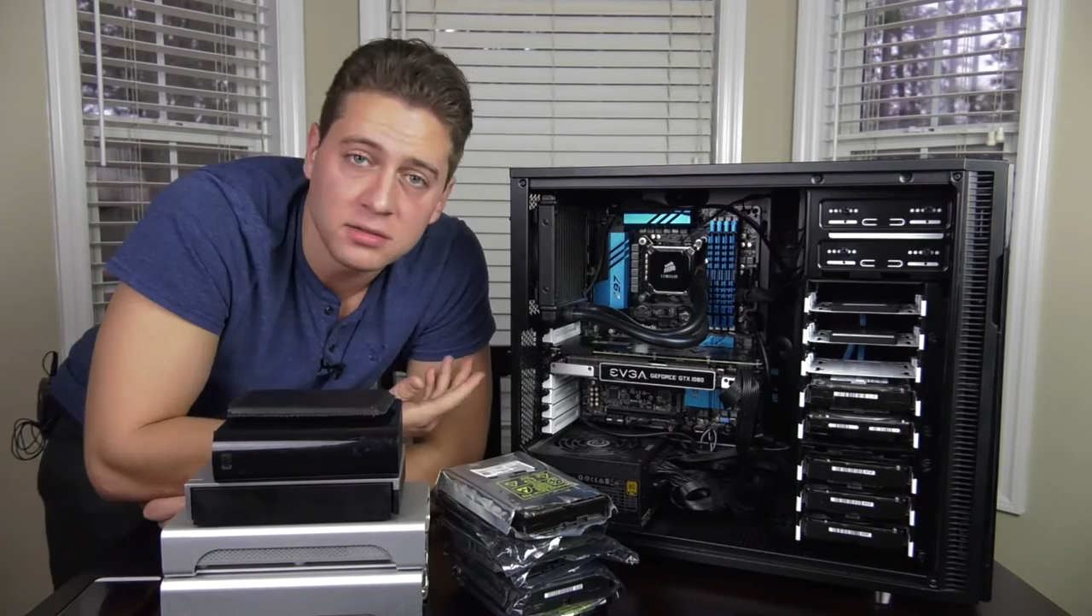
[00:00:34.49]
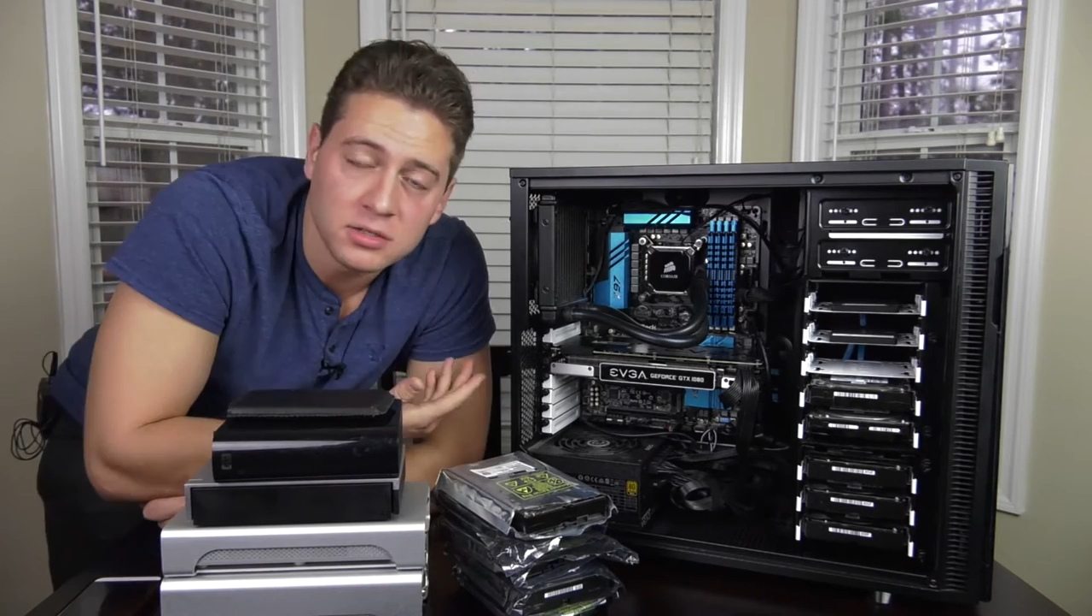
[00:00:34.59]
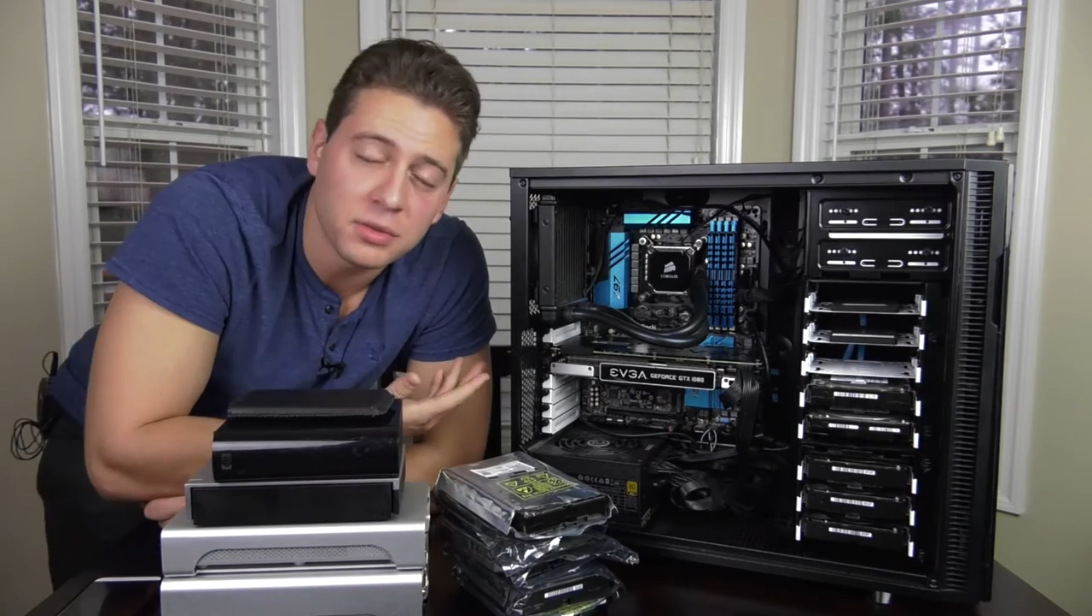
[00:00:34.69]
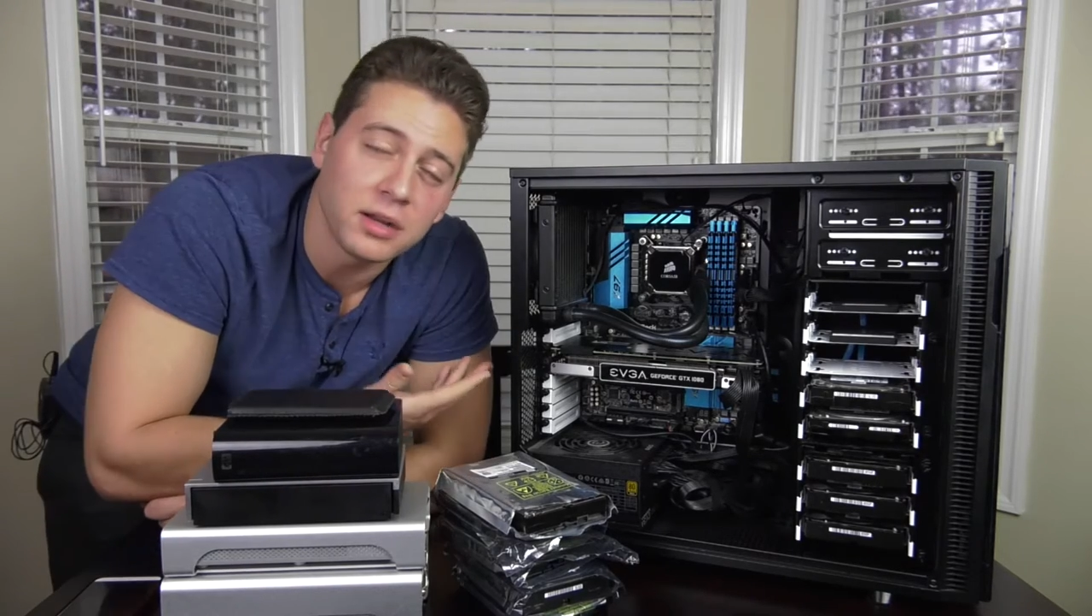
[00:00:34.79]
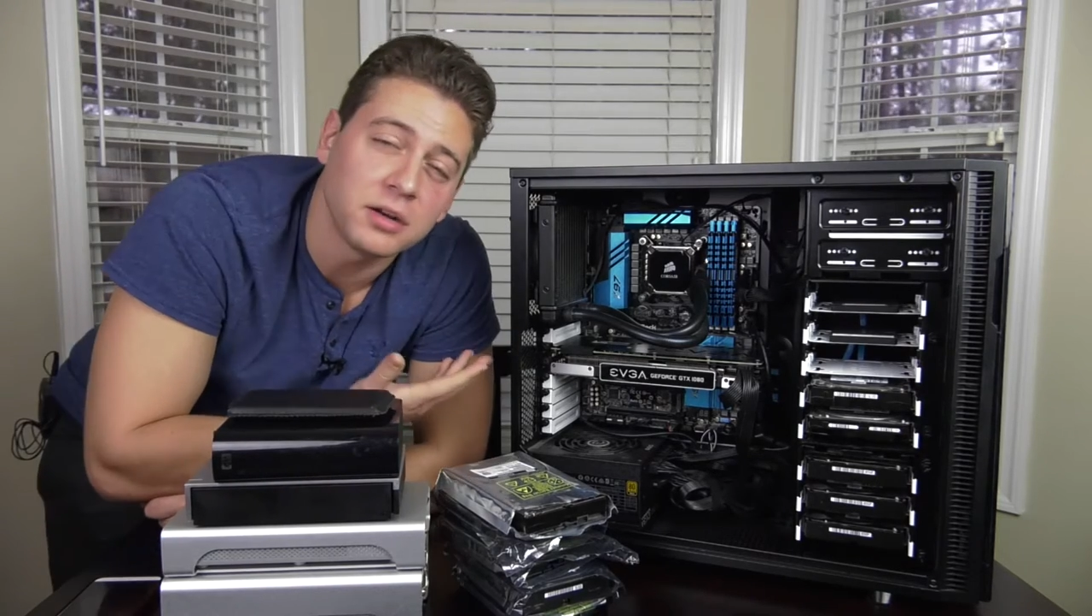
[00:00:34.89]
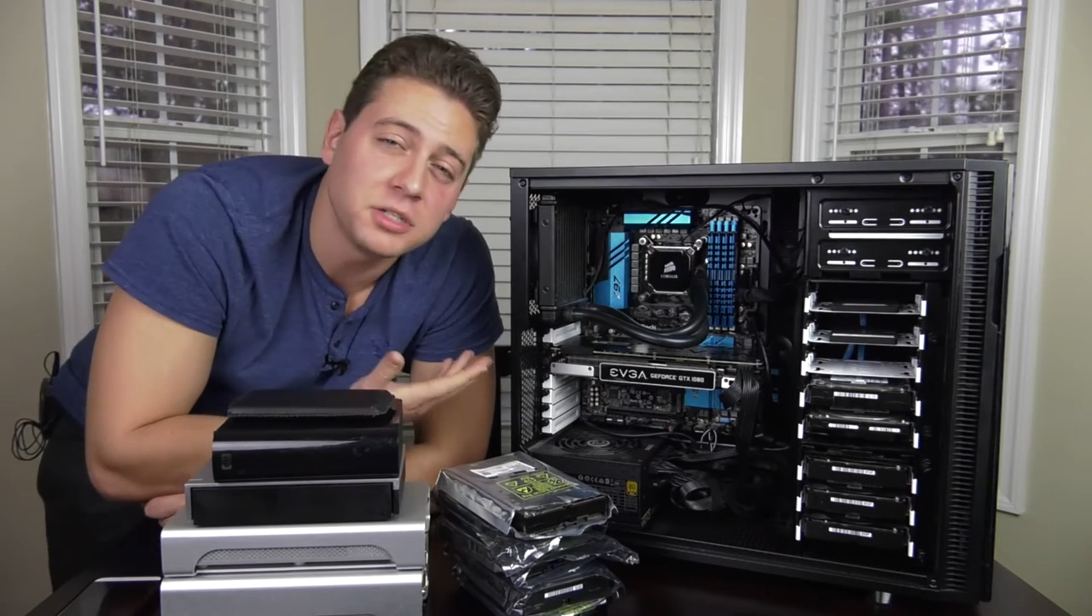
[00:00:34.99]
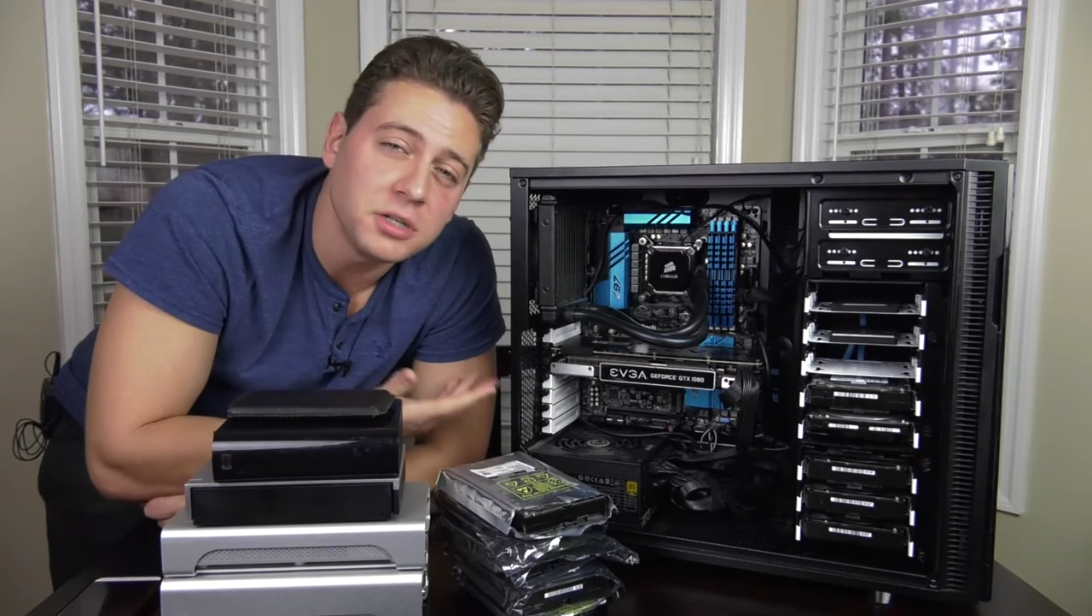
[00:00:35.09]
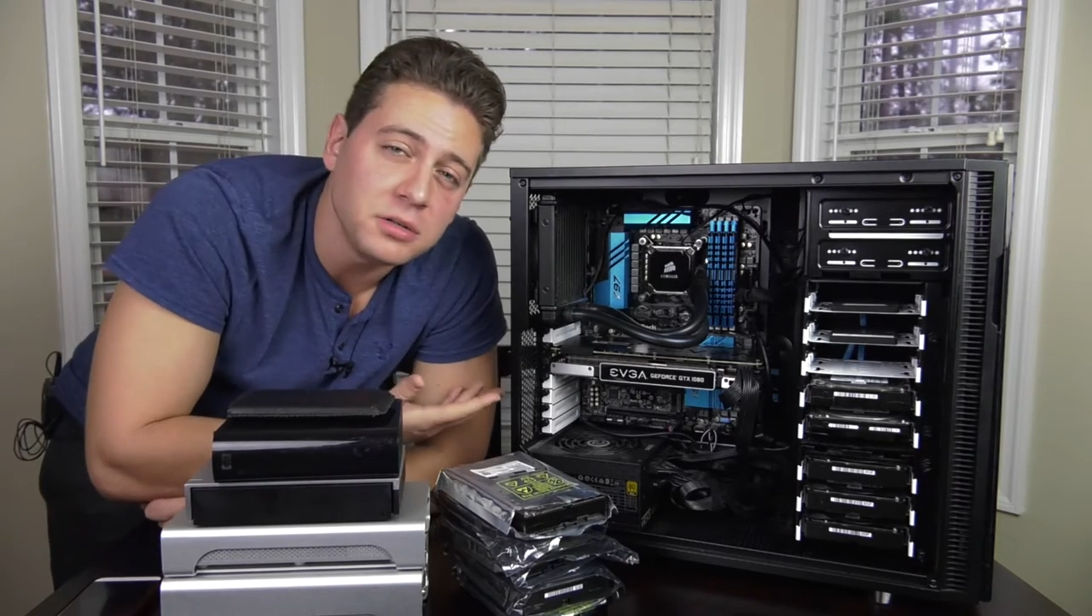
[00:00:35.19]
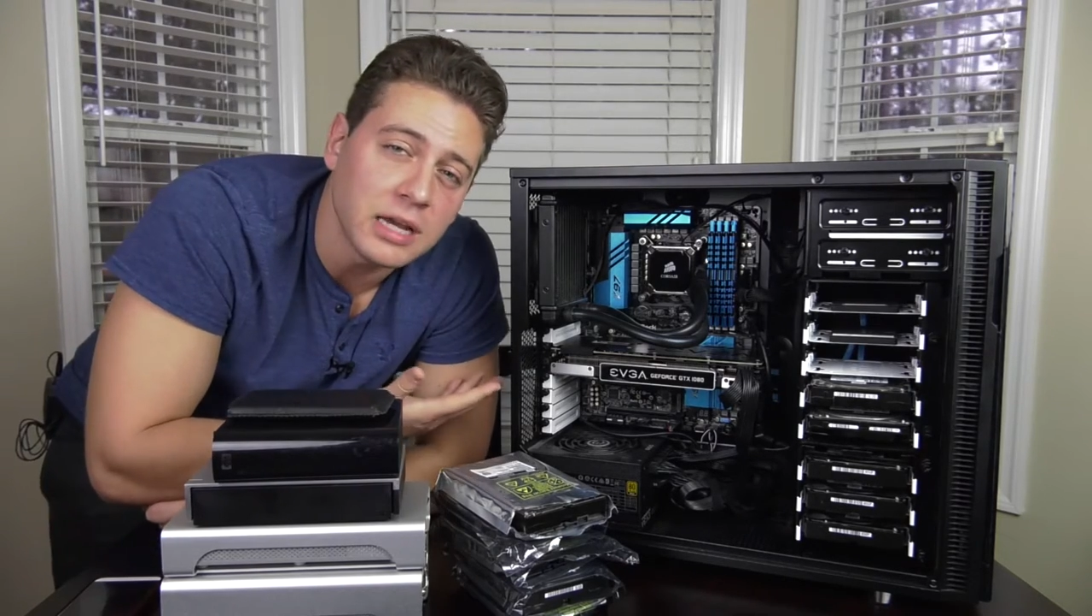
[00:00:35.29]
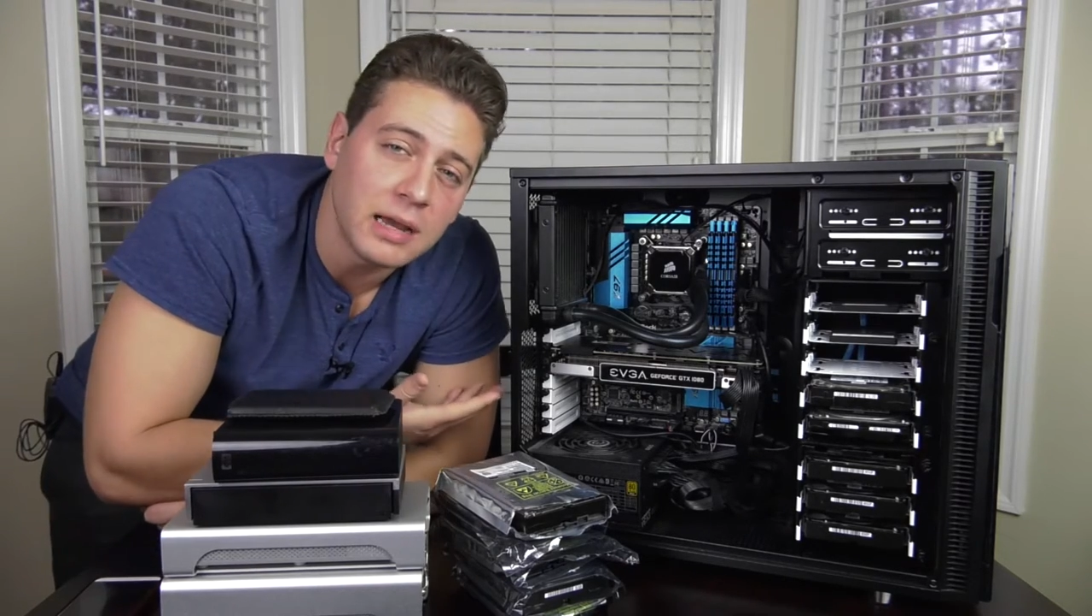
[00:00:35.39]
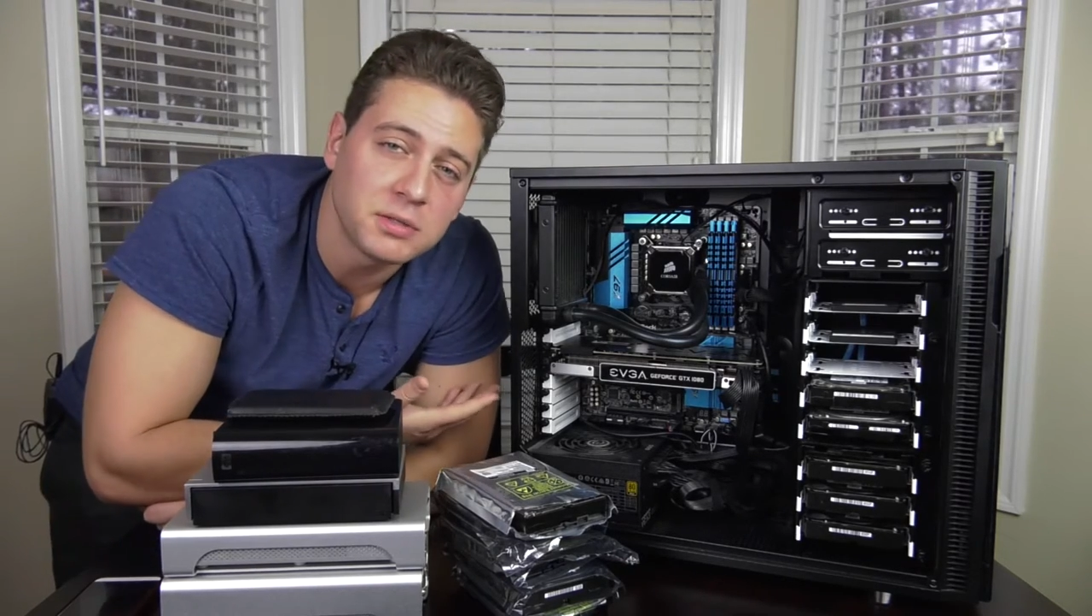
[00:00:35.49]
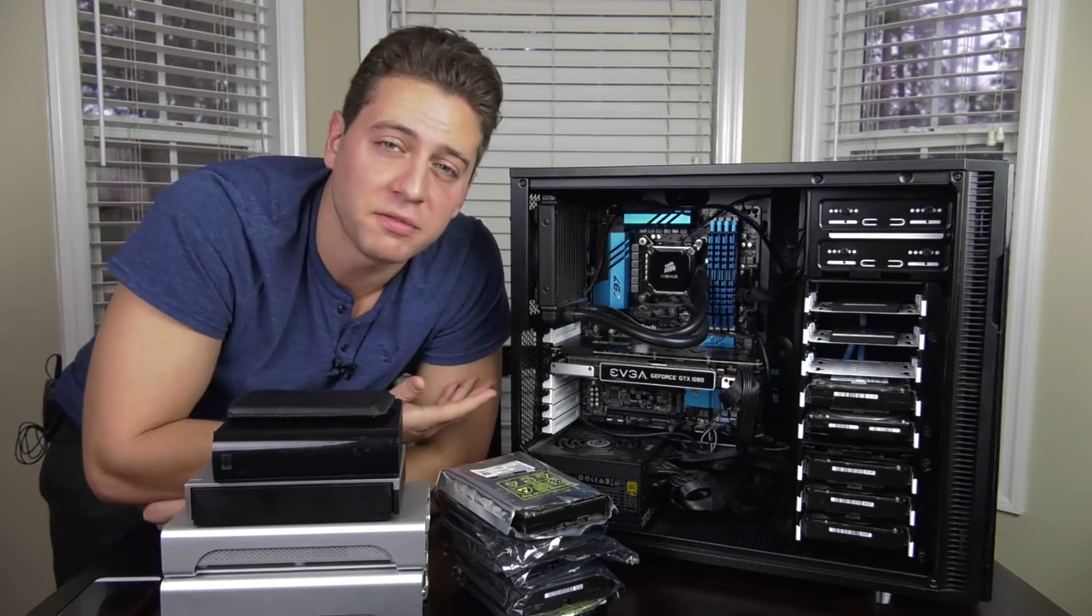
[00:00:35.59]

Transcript: So there are two types